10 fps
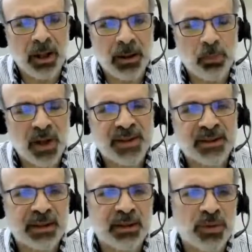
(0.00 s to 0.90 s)

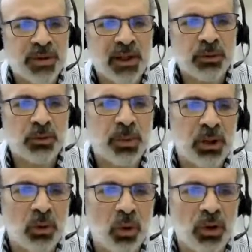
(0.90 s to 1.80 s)
Byzantine Consensus
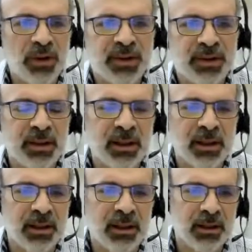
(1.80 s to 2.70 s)
because
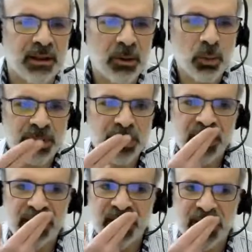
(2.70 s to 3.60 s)
we
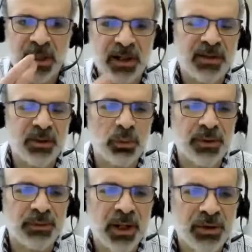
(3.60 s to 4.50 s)
typically assume a
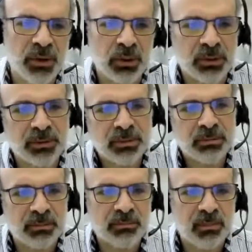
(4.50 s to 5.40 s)
threshold,
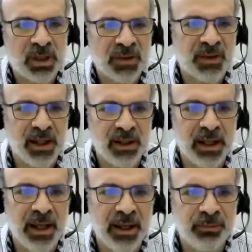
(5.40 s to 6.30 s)
say
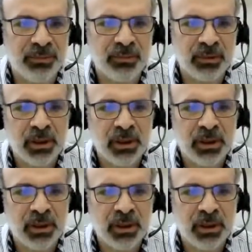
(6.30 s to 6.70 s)
F,